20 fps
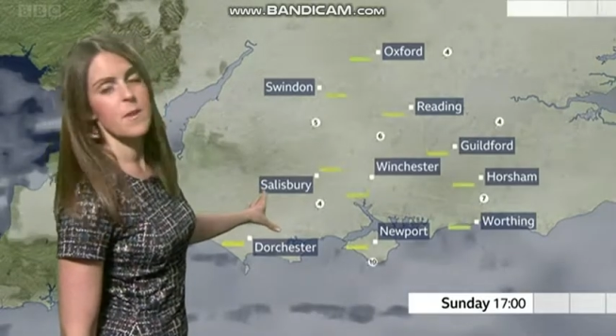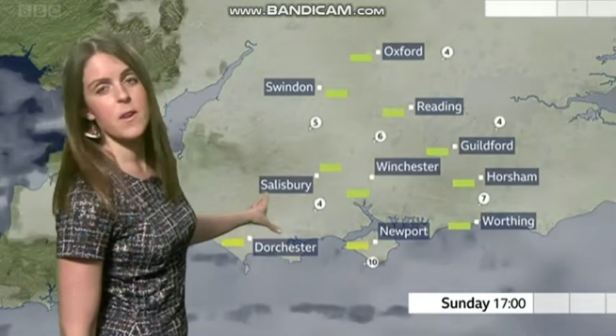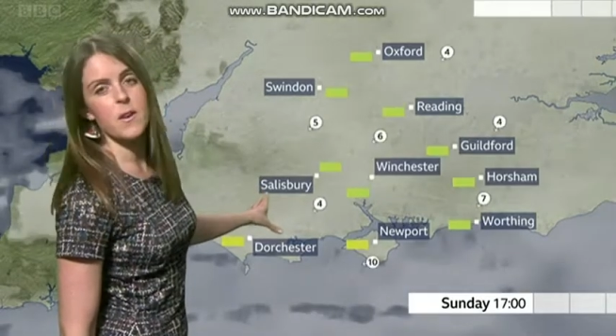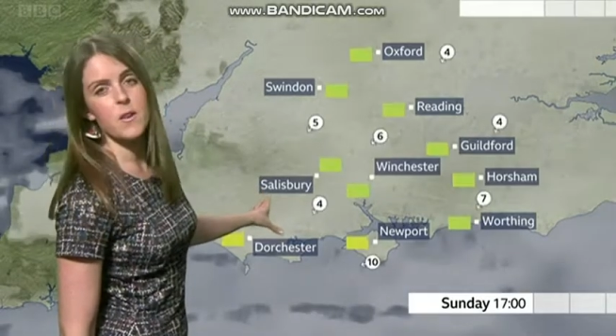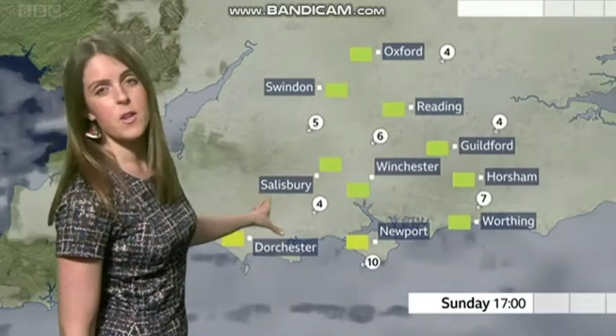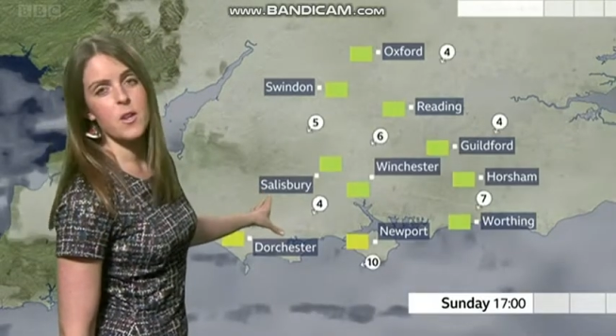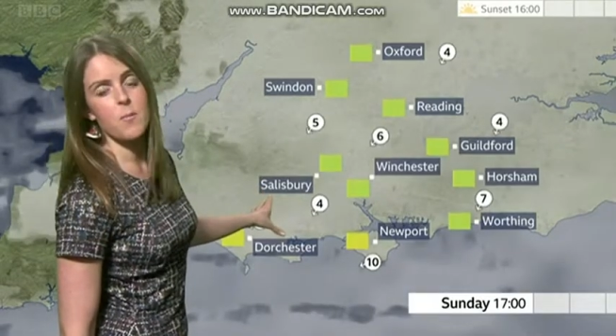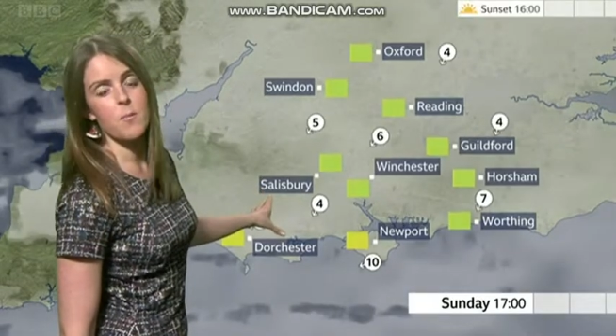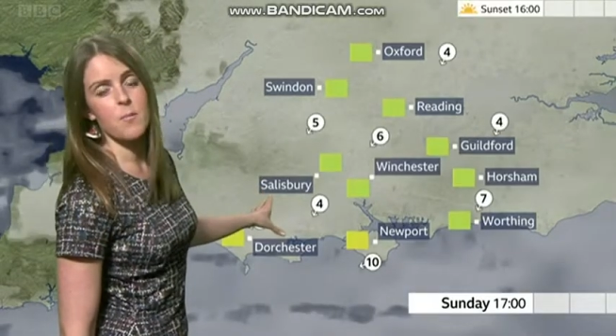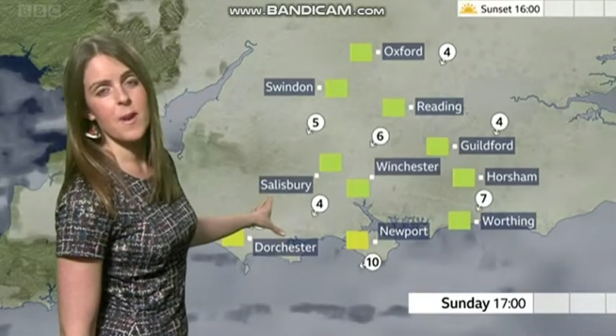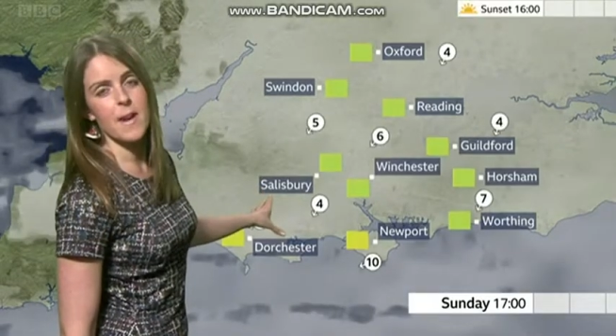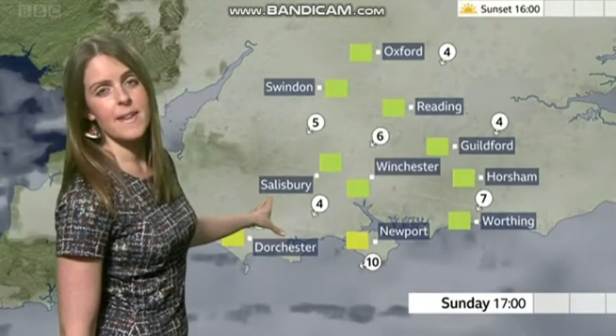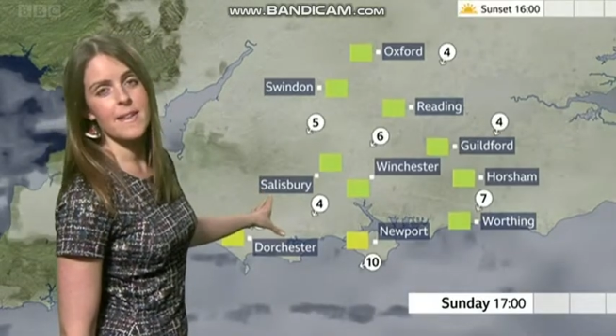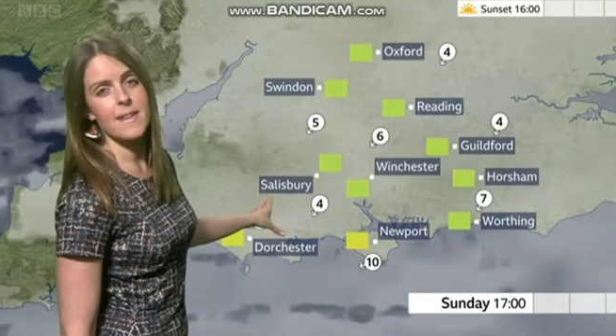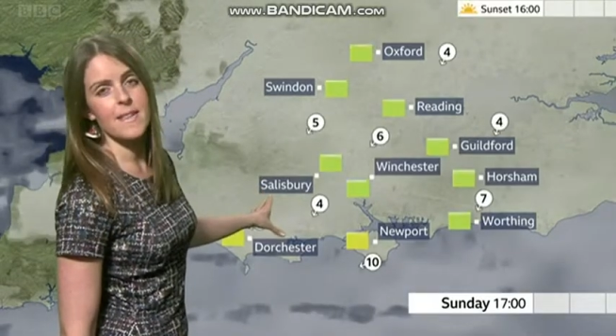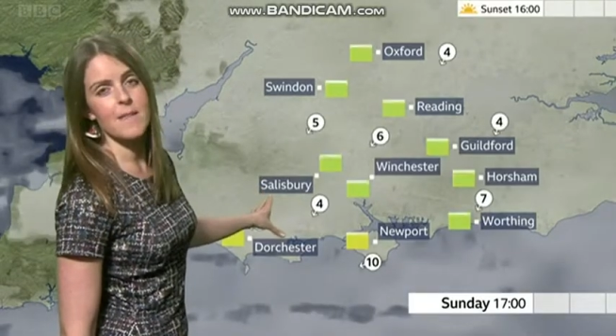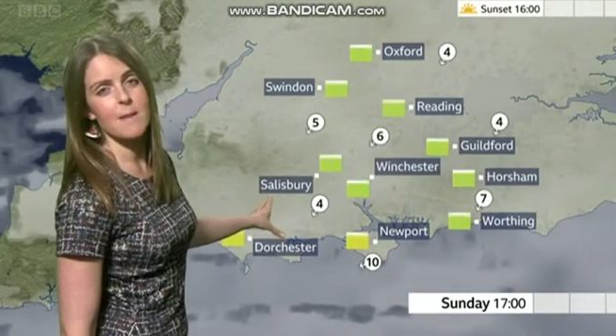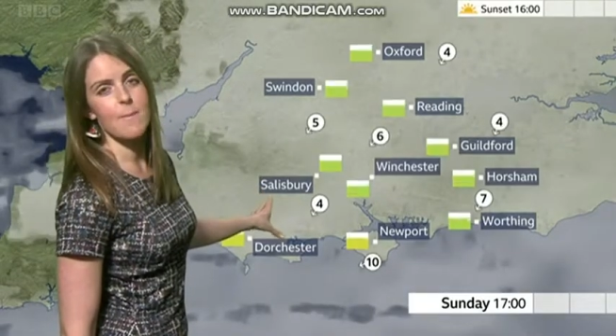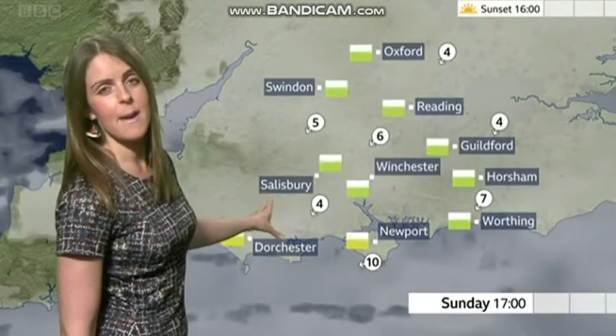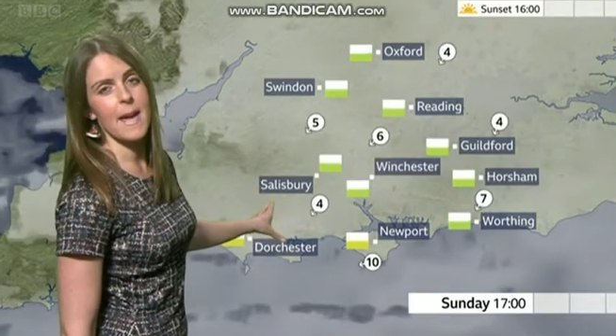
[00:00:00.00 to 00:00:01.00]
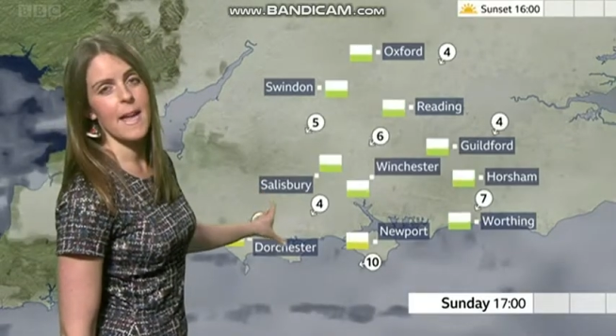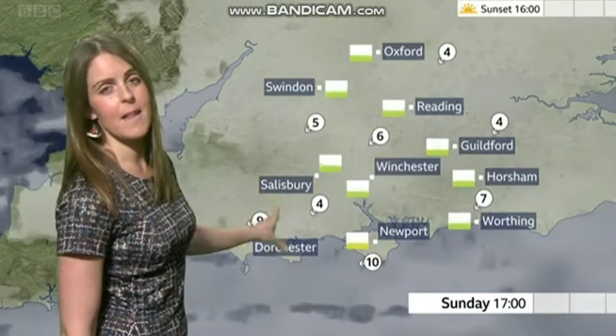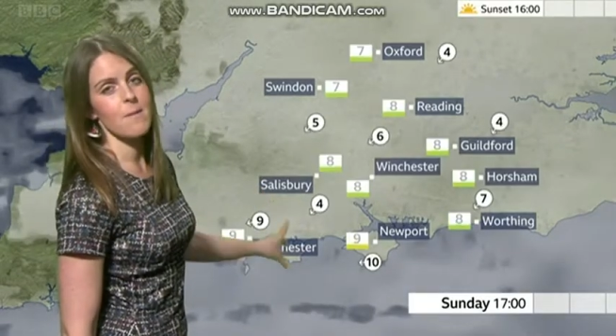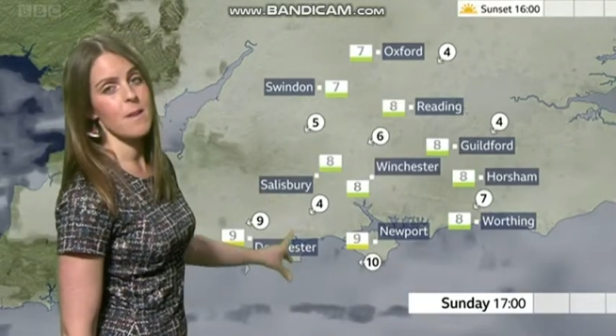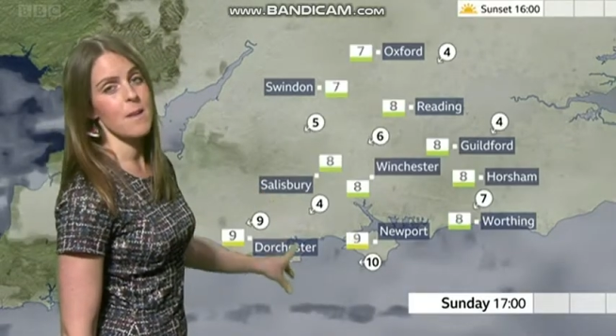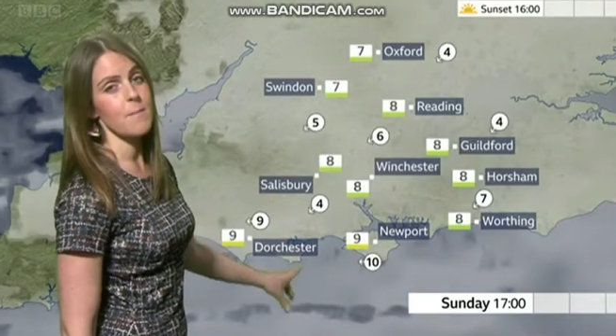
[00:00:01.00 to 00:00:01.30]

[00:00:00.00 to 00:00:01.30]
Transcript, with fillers: from the odd brighter spell.